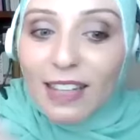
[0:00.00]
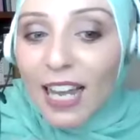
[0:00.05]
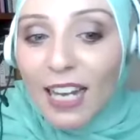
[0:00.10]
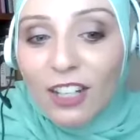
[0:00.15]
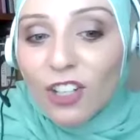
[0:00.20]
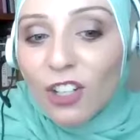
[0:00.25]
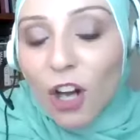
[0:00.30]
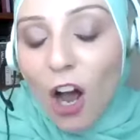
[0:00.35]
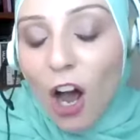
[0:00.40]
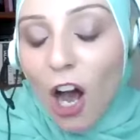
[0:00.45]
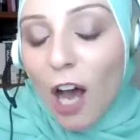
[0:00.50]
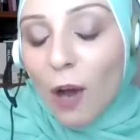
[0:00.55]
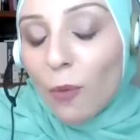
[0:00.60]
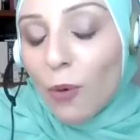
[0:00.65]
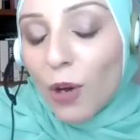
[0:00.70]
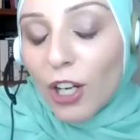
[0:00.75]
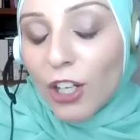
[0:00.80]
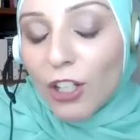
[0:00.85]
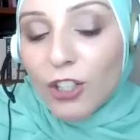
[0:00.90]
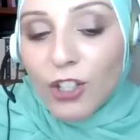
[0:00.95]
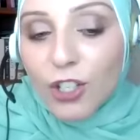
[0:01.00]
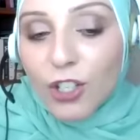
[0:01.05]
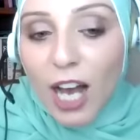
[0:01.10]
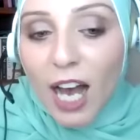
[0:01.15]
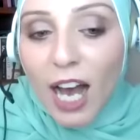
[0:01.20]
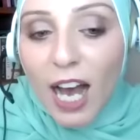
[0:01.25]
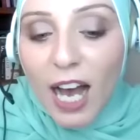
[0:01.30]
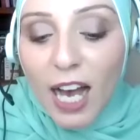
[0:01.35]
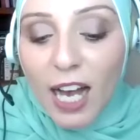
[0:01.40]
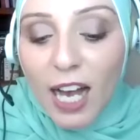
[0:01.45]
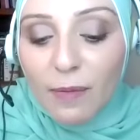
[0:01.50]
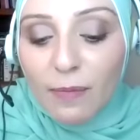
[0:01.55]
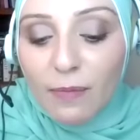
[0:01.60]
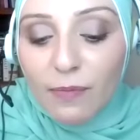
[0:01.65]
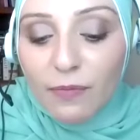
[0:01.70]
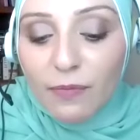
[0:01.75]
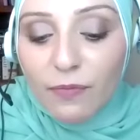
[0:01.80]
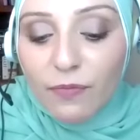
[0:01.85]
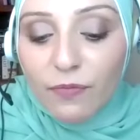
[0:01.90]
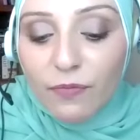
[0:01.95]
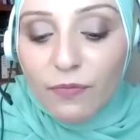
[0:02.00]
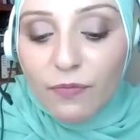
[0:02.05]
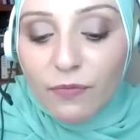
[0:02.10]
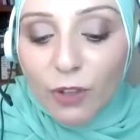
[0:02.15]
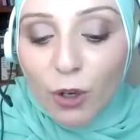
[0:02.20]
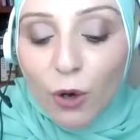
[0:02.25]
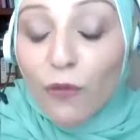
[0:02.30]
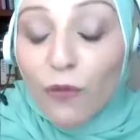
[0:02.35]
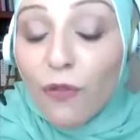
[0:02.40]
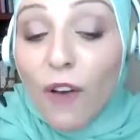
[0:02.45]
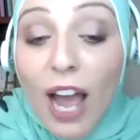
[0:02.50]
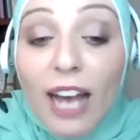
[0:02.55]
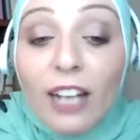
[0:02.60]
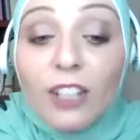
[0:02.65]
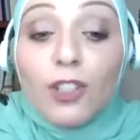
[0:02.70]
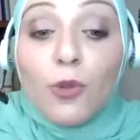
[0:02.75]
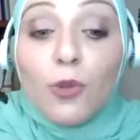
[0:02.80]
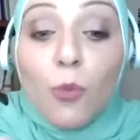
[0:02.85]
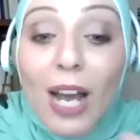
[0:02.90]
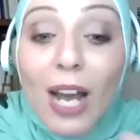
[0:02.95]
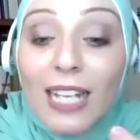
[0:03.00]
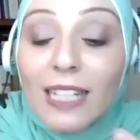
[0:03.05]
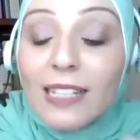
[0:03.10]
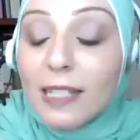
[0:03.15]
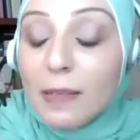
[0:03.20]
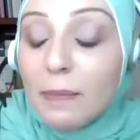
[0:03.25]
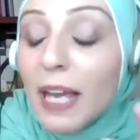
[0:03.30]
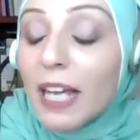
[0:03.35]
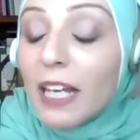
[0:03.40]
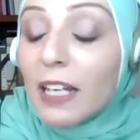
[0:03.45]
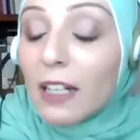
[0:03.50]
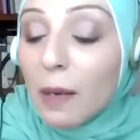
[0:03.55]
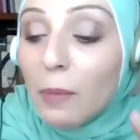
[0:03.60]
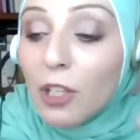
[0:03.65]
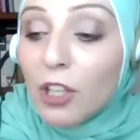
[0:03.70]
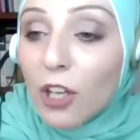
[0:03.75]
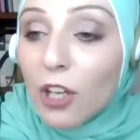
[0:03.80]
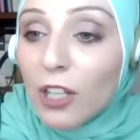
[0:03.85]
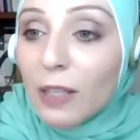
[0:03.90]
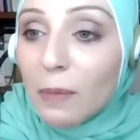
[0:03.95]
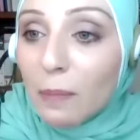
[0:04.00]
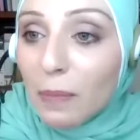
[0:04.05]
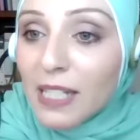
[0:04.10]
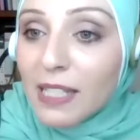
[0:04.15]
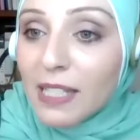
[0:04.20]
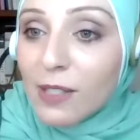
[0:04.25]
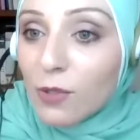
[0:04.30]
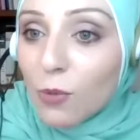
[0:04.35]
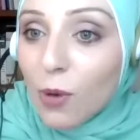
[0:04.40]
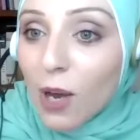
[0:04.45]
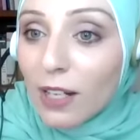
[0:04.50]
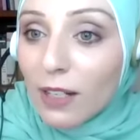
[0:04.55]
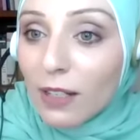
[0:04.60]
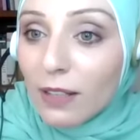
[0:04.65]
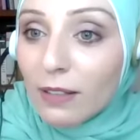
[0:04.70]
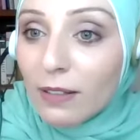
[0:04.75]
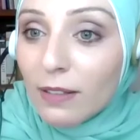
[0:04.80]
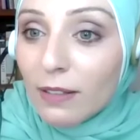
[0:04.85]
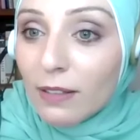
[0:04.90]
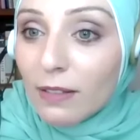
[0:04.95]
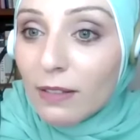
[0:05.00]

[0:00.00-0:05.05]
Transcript: then, you know, I worked or found ways to make Ramadan the best one.